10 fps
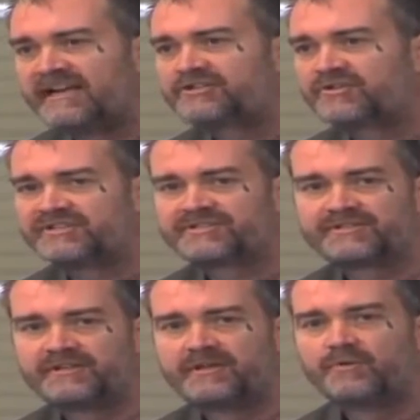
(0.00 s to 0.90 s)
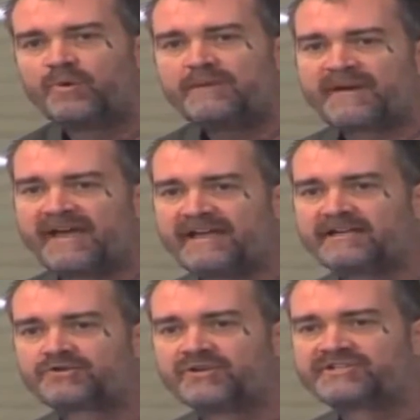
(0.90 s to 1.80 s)
At interest. We
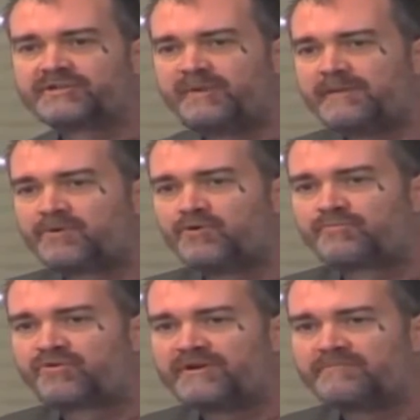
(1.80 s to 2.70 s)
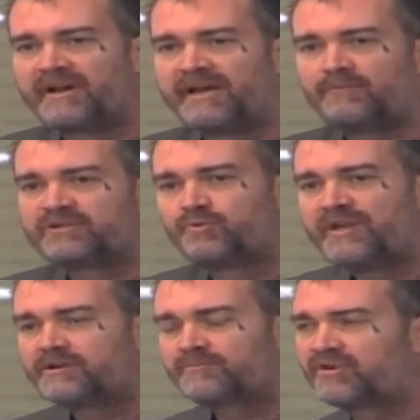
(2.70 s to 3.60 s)
pay interest to people who print money, which
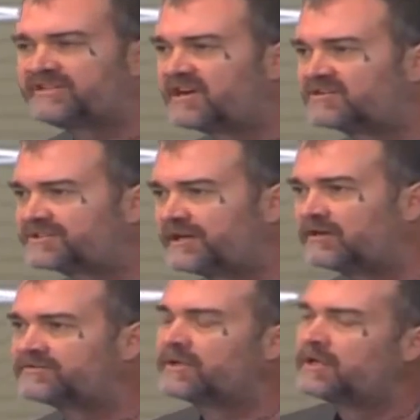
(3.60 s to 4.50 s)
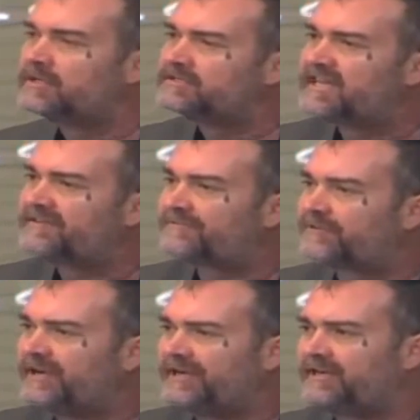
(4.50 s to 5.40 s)
we could print ourselves
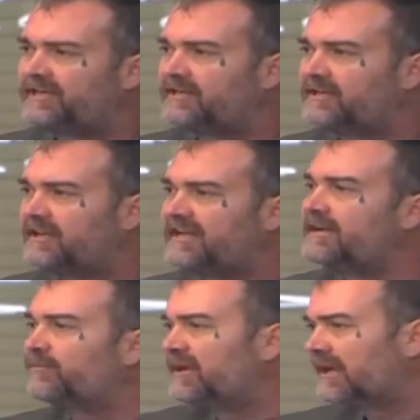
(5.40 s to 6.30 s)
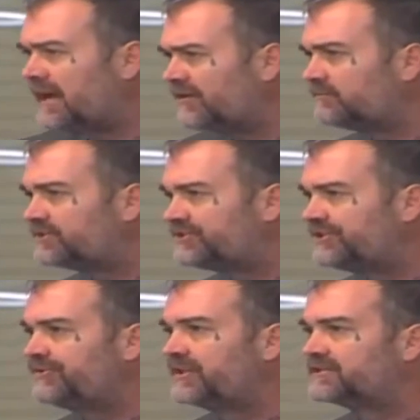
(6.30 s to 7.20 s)
debt-free. And yet we allow them to
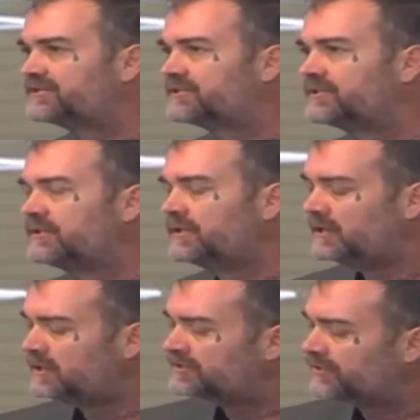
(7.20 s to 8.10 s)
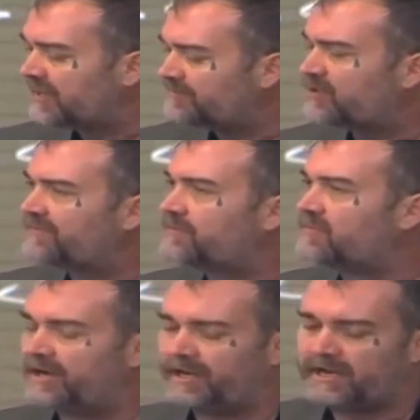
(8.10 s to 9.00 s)
do this. So they print
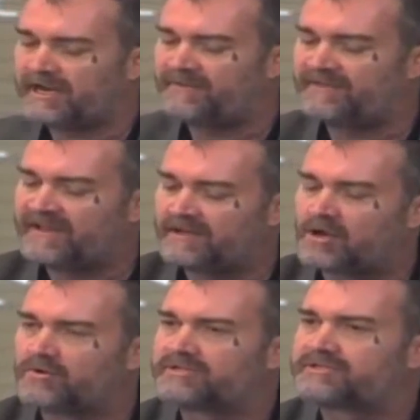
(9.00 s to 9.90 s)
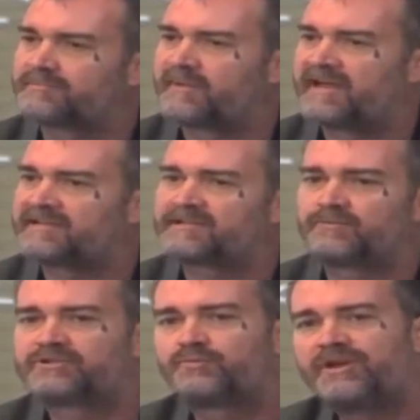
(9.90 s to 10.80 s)
the money, and then they loan it to the banks
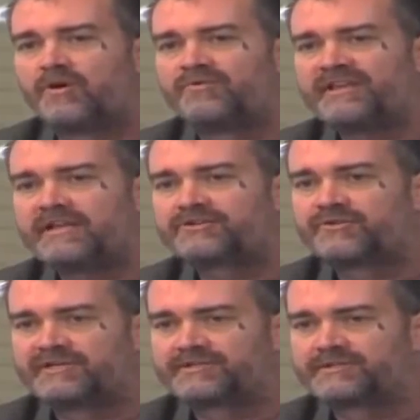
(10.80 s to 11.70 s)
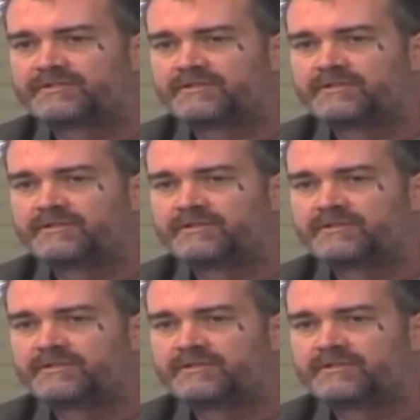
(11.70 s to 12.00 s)
at which we own the interest.